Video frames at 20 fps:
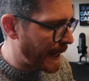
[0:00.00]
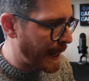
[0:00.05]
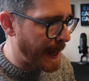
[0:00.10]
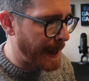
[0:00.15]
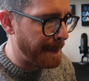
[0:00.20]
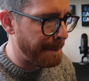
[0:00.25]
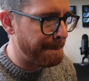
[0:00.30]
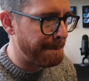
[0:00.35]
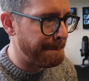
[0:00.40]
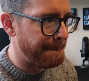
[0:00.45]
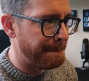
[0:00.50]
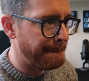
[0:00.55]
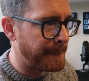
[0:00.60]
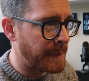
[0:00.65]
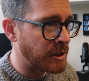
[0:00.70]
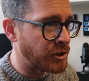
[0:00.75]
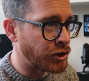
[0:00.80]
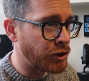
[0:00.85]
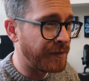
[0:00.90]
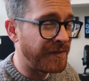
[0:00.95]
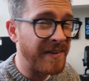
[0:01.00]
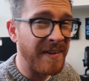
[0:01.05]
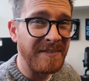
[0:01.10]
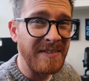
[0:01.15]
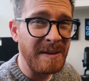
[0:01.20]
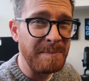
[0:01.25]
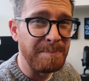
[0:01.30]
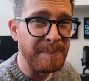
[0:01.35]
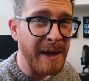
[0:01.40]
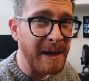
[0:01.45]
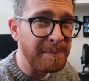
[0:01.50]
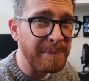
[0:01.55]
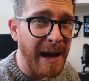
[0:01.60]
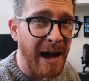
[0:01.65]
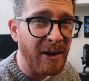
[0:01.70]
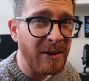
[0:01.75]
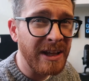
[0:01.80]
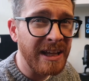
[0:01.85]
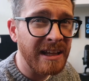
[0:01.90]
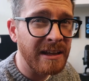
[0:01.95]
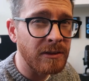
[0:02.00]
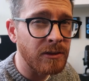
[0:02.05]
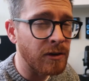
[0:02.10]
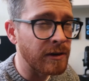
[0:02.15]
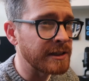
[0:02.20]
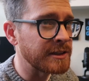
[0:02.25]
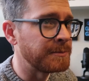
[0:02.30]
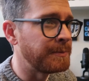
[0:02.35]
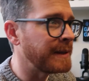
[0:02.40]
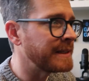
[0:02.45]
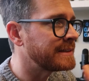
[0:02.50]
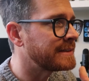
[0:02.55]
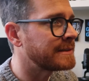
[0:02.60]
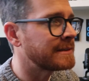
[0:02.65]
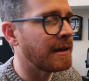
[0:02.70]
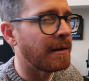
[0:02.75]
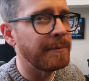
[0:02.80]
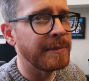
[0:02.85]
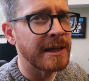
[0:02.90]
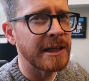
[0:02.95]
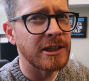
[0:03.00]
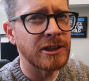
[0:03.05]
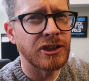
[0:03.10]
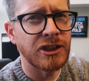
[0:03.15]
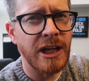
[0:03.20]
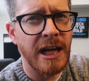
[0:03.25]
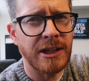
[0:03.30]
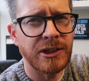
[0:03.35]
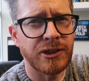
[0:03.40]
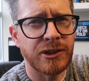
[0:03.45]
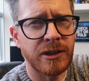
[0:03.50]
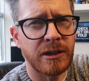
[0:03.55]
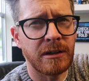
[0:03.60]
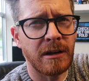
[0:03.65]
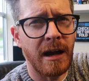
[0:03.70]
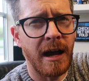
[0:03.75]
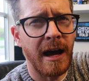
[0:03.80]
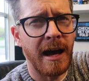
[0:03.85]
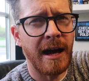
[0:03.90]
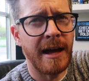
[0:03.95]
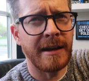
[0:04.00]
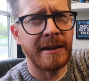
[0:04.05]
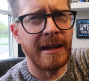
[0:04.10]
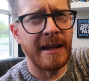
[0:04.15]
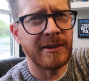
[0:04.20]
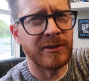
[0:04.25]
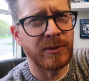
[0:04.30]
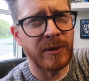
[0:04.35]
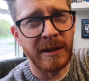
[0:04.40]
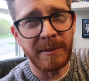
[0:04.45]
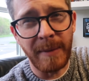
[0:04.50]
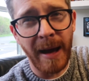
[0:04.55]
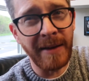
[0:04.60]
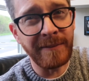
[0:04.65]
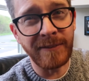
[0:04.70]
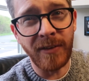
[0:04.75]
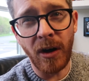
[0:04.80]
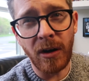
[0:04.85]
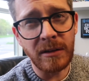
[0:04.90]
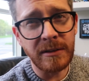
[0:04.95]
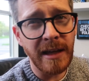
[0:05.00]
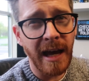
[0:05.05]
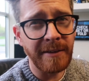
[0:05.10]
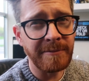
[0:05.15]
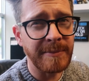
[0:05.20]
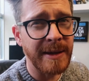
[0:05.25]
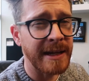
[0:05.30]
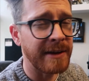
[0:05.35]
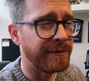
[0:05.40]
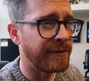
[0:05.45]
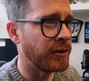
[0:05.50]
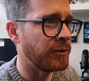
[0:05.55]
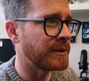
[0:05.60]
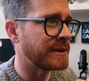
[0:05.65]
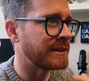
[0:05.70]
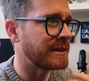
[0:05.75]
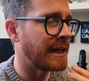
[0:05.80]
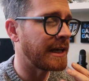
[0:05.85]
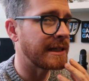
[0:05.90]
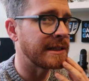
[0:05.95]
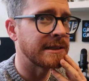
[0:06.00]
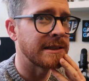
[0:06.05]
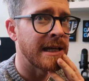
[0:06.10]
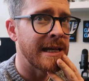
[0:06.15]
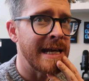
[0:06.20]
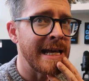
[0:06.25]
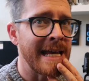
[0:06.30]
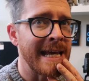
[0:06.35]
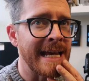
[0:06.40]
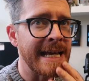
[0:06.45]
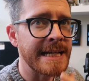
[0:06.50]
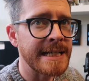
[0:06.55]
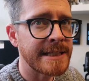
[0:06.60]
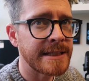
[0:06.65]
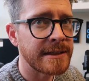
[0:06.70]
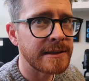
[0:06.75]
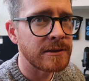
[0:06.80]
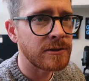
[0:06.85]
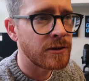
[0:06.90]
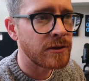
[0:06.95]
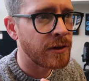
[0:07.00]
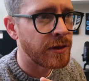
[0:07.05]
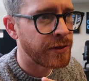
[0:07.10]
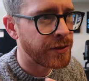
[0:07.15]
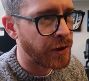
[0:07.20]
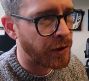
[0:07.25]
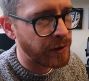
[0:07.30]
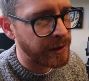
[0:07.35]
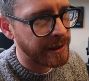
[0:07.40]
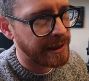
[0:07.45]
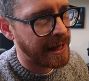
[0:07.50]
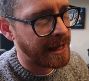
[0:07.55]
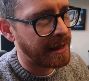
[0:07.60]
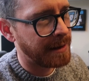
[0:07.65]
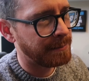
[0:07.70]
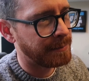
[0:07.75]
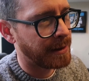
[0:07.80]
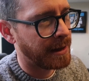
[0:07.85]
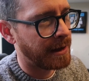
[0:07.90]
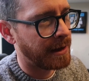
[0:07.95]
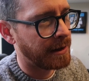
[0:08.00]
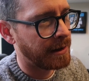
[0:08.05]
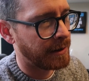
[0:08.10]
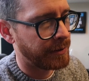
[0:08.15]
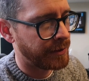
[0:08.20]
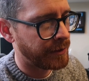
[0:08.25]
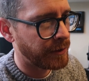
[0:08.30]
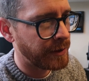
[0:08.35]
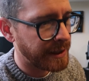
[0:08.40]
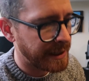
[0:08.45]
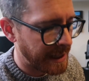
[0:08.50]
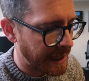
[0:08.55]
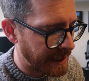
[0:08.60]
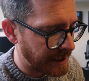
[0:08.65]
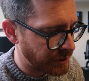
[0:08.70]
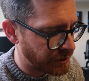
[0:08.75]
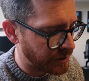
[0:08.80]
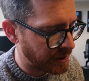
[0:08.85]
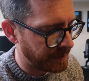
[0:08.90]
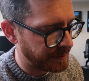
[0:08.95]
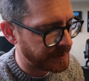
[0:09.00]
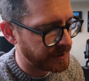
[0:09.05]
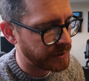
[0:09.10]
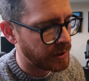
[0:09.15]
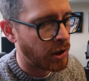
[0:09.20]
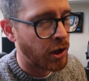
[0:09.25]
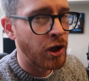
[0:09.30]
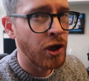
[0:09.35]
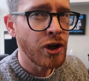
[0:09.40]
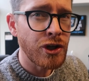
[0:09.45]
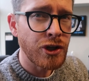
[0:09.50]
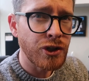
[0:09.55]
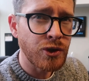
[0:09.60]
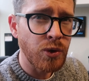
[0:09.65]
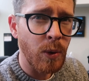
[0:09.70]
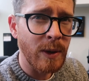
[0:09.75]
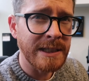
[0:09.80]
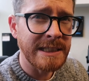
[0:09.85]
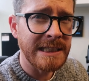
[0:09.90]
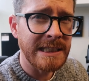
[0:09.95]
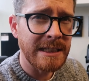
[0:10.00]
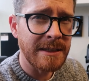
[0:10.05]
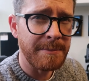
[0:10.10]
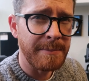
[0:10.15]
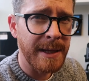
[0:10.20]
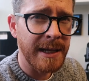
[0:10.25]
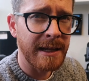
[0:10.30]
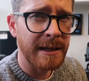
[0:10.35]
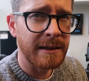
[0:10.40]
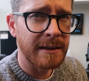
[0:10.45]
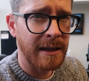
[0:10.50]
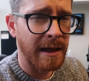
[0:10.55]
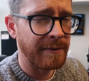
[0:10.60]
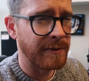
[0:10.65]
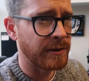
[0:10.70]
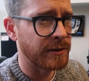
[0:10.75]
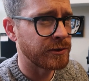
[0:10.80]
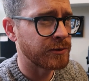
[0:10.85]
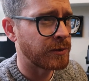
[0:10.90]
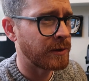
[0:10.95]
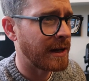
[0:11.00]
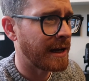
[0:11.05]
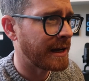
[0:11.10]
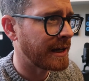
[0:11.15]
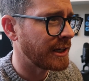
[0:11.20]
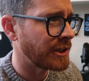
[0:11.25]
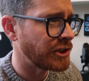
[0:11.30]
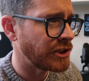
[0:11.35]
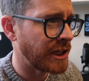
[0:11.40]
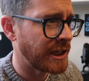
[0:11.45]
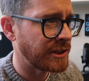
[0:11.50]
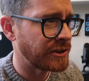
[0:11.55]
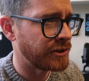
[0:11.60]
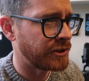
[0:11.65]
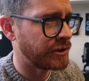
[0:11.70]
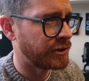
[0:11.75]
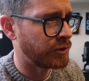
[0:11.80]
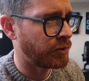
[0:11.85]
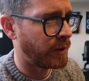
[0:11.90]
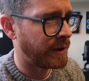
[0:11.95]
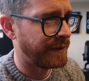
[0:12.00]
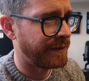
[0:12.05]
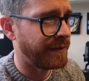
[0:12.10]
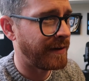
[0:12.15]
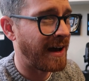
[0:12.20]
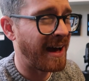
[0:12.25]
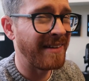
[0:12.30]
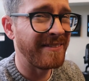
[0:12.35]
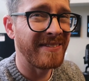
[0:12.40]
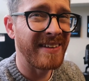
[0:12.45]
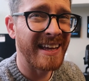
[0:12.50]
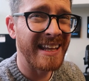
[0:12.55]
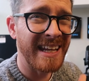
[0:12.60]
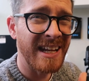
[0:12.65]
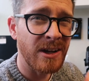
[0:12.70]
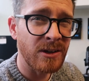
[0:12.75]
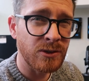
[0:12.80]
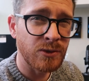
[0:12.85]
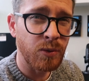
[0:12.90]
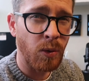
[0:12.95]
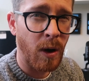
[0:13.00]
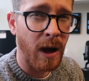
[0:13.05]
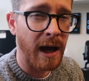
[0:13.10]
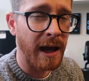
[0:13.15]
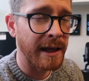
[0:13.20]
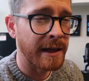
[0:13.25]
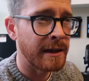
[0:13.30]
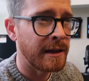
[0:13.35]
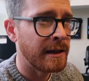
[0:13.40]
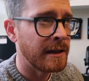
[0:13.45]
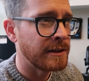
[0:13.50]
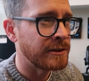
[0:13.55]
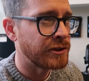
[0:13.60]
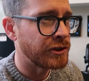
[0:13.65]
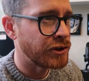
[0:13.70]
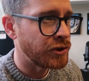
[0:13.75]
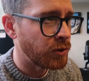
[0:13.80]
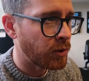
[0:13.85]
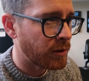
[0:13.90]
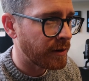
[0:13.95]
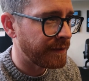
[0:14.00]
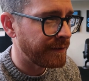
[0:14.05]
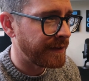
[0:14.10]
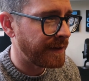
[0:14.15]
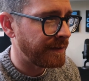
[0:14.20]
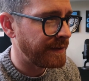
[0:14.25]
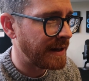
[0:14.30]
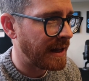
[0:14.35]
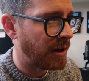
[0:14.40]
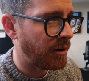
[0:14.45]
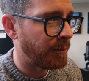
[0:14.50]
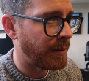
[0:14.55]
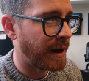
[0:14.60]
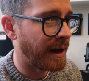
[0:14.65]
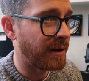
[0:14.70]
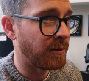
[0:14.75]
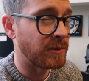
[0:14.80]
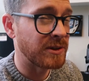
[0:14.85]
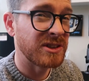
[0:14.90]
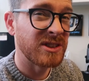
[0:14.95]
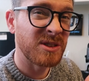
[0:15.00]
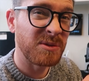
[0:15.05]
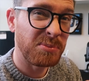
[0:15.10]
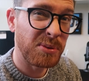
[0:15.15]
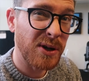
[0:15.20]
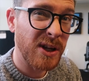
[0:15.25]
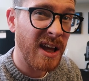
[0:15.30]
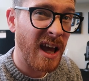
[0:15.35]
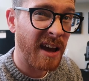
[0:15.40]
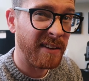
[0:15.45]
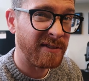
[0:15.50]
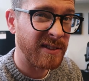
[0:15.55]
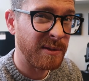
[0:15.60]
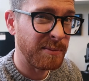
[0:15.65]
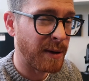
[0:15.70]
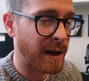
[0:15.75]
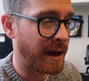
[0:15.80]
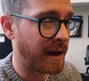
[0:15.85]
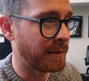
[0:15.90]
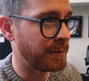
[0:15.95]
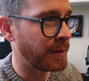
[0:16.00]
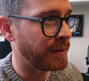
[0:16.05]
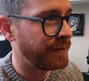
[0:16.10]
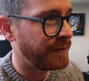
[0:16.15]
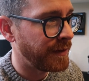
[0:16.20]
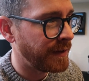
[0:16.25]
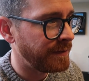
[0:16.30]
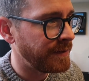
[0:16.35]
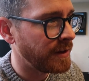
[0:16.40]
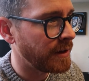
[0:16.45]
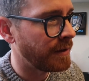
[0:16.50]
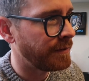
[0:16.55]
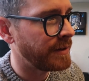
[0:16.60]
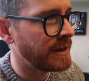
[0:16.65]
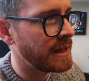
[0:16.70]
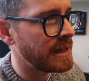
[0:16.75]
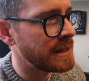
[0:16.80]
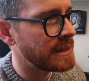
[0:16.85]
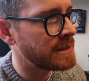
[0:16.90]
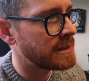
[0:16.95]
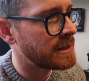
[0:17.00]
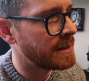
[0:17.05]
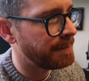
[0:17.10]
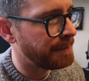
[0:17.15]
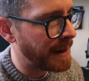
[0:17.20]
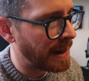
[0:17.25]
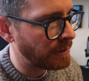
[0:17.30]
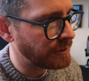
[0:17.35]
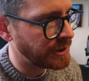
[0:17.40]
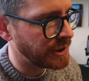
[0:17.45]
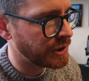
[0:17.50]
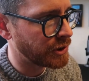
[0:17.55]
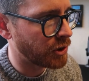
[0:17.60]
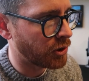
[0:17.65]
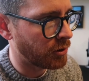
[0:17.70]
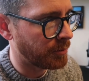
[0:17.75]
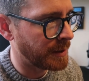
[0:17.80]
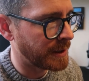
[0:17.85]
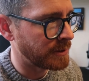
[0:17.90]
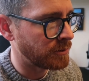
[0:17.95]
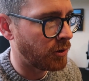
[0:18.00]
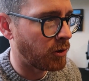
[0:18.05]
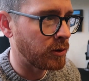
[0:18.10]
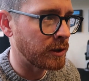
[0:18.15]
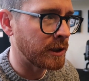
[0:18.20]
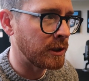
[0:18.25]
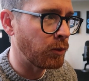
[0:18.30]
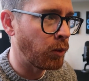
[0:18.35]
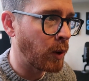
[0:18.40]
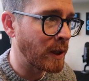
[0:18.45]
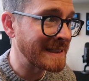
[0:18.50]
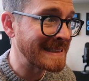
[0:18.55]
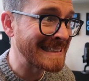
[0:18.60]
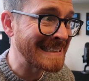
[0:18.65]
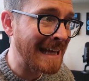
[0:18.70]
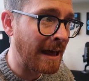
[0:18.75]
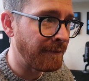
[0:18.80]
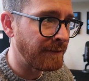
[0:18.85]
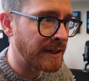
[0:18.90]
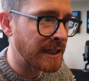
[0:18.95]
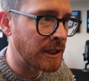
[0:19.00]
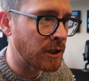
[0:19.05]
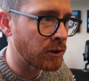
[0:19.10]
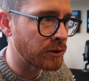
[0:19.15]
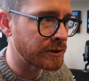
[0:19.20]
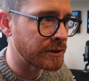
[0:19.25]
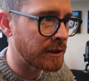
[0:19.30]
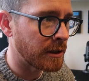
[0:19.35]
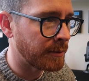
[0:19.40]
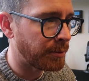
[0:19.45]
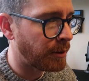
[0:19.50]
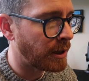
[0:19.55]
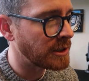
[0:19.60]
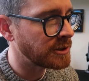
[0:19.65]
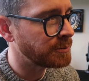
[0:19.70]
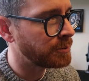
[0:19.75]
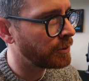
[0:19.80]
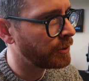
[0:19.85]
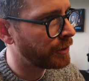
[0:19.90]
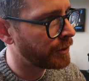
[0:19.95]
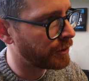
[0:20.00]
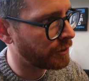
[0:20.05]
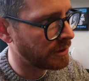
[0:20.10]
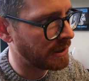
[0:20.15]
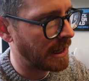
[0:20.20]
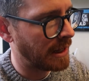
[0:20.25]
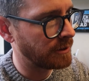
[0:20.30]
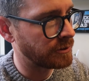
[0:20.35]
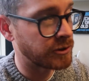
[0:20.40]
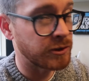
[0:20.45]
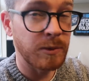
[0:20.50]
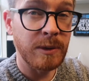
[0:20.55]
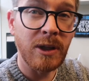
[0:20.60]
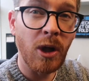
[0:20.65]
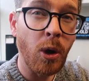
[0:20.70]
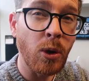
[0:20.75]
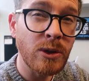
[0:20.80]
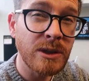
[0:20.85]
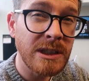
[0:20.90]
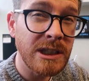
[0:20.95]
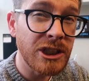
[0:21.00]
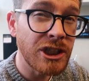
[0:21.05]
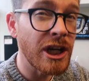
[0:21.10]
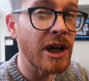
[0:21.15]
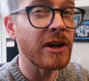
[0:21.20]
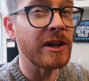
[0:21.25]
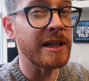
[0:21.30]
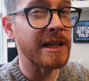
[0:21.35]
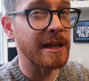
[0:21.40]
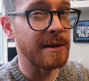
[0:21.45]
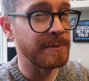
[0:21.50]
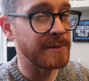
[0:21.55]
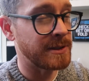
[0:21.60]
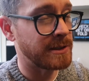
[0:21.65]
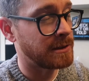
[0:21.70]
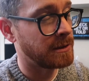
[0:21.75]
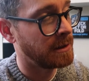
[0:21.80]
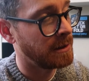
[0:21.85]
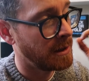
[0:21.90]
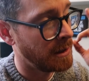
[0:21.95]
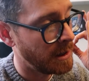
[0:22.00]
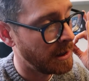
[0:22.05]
um, 250 Big Bounty. There has been some conjecture on, it's really my fault, I've made a few mistakes. It is 30K in, uh, 30K in chips, 20 minute levels. We're not gonna change to 25, and here's why. It's a $250 buy-in, which is a pretty hefty buy-in, but 50 of it is the bounty tournament. Only 170 goes into the prize pool, $30 is what the hosting charity keeps.